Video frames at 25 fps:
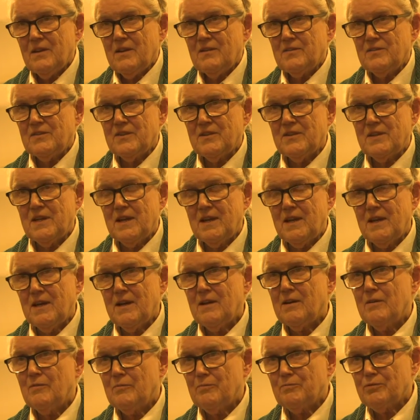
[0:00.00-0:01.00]
The
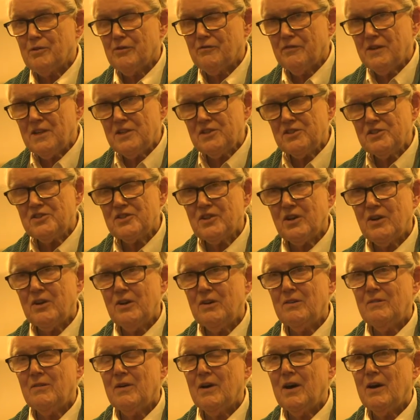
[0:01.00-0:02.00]

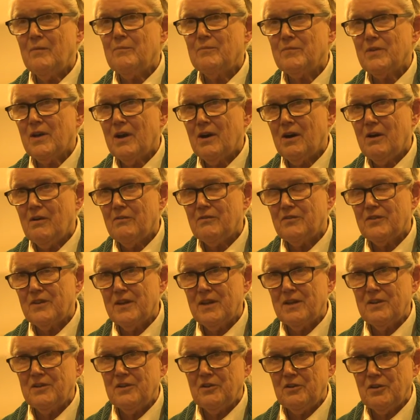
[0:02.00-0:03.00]
provincial of
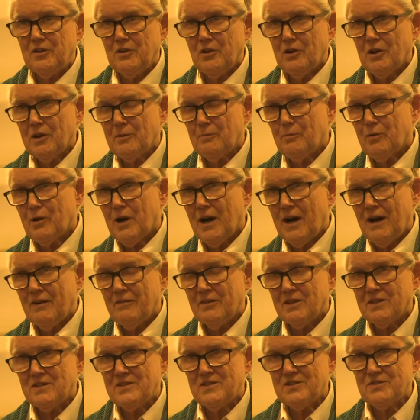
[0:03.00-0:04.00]
the New York
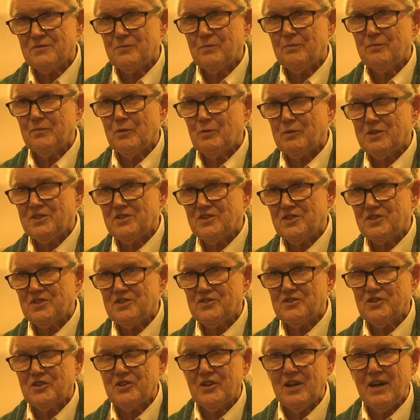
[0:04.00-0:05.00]
province was
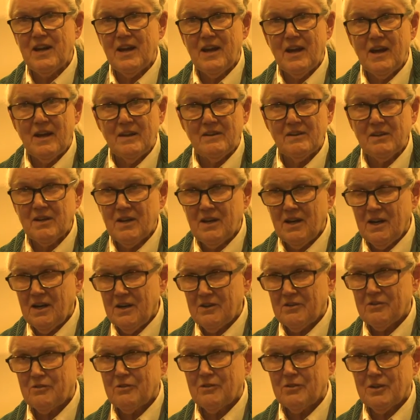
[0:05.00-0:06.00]
Sister Anne
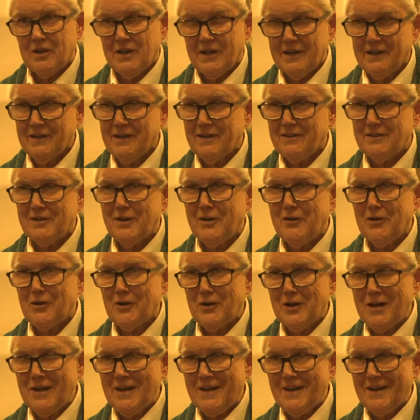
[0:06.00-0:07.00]
Conroy,
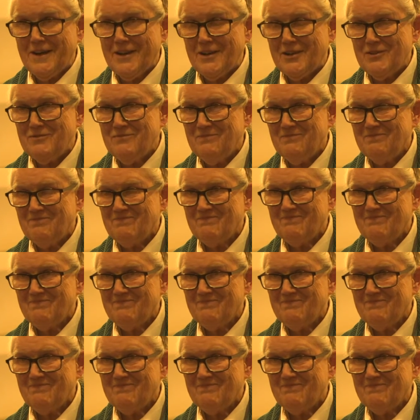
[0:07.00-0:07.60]
another Anne.